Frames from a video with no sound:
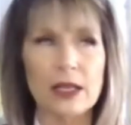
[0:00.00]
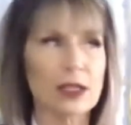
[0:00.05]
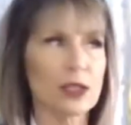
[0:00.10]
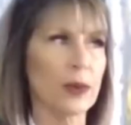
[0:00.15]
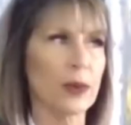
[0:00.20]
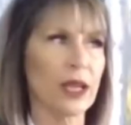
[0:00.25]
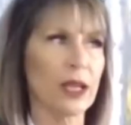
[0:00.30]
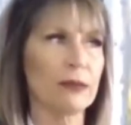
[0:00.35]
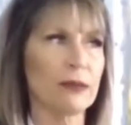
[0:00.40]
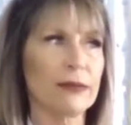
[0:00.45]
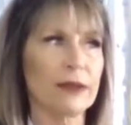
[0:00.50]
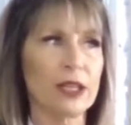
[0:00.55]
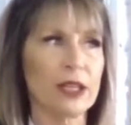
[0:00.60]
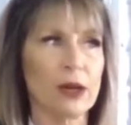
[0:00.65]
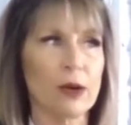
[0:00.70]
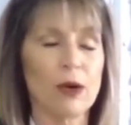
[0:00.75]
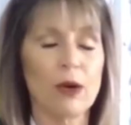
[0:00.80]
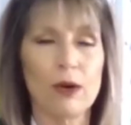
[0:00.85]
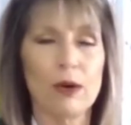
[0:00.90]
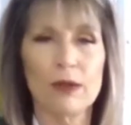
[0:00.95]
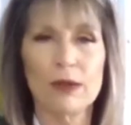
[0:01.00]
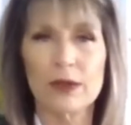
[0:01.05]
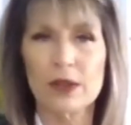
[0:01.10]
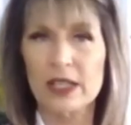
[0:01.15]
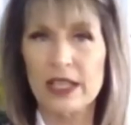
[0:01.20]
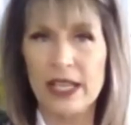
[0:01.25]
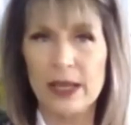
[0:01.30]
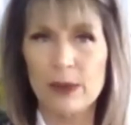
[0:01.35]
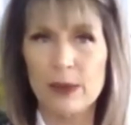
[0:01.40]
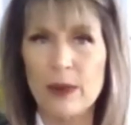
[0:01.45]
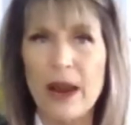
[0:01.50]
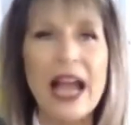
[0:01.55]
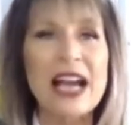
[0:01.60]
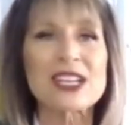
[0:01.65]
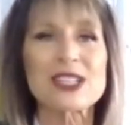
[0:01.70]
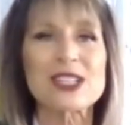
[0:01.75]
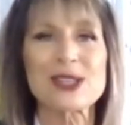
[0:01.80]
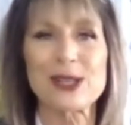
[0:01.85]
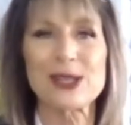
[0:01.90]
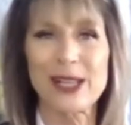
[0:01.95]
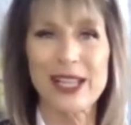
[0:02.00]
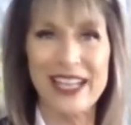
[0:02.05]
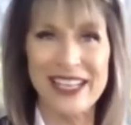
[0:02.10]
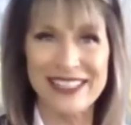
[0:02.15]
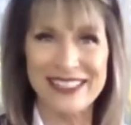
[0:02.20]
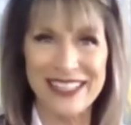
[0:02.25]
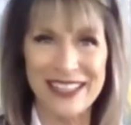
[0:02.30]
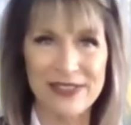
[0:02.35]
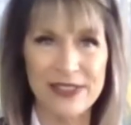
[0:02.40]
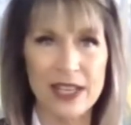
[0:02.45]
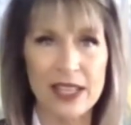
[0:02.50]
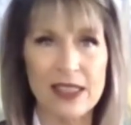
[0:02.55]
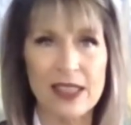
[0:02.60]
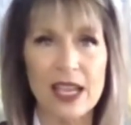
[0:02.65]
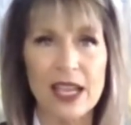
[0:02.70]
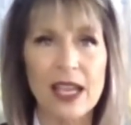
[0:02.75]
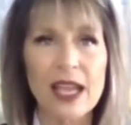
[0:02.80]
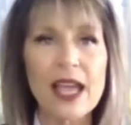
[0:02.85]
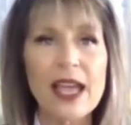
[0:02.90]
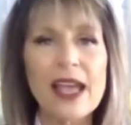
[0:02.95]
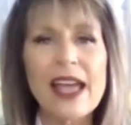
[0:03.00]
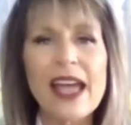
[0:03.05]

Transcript: Do we, you know, overly rationalize everything?